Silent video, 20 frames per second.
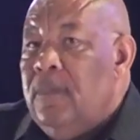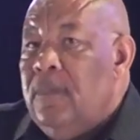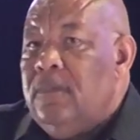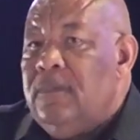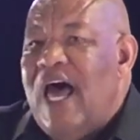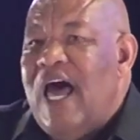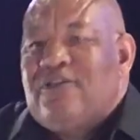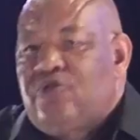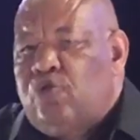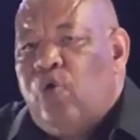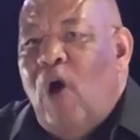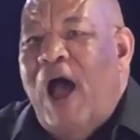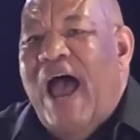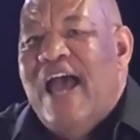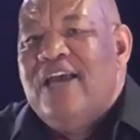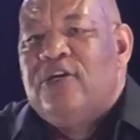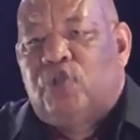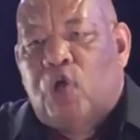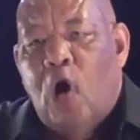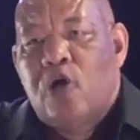That's
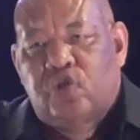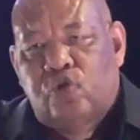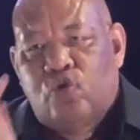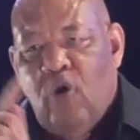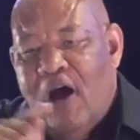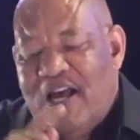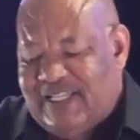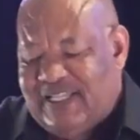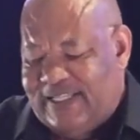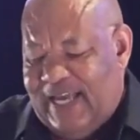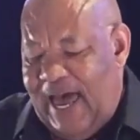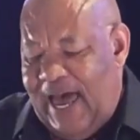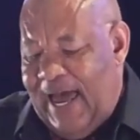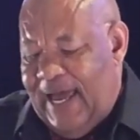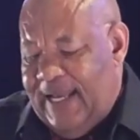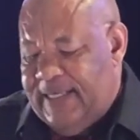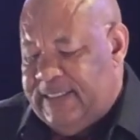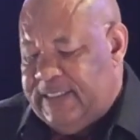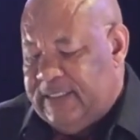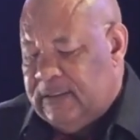why Joshua
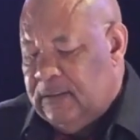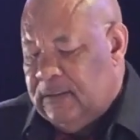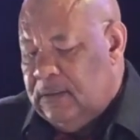said,